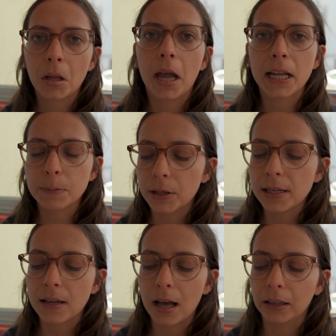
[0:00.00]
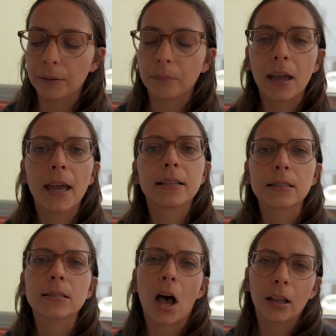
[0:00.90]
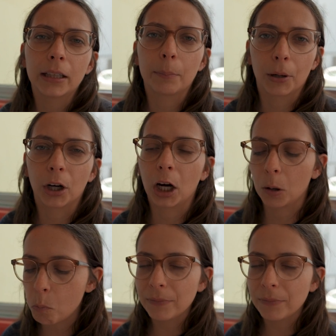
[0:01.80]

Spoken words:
It's pretty solid. It's a solid burger.